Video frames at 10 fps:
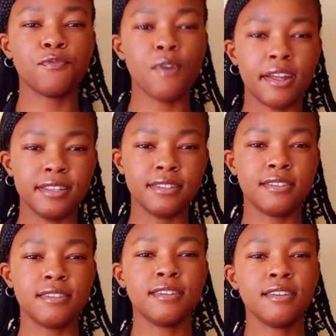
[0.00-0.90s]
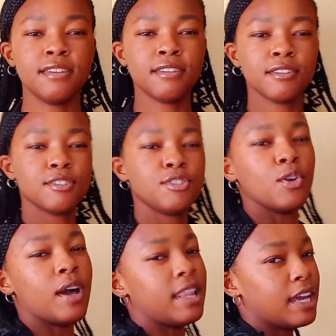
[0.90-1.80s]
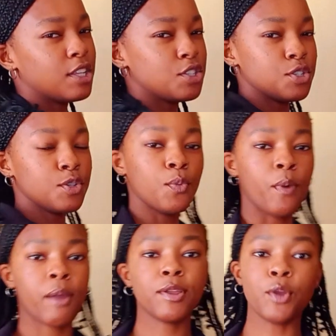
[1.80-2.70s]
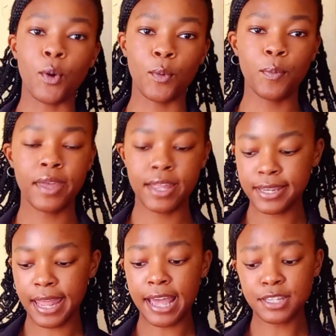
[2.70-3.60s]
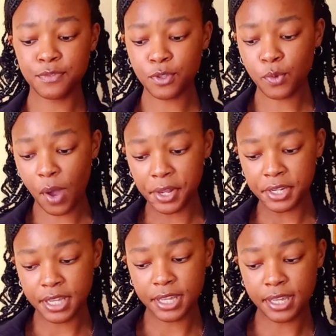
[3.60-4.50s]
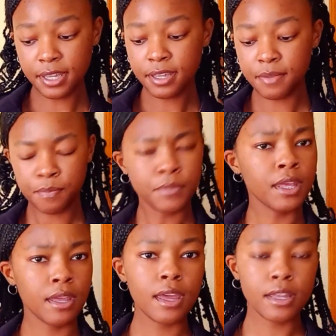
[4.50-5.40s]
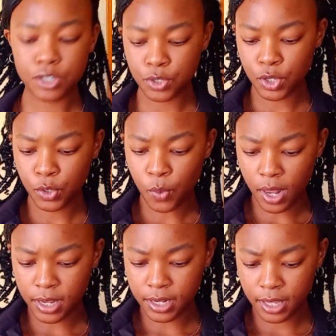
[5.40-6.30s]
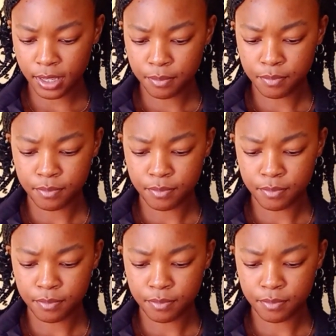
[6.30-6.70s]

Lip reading: Front. So I like to wear it open. As for the quality, it's good quality.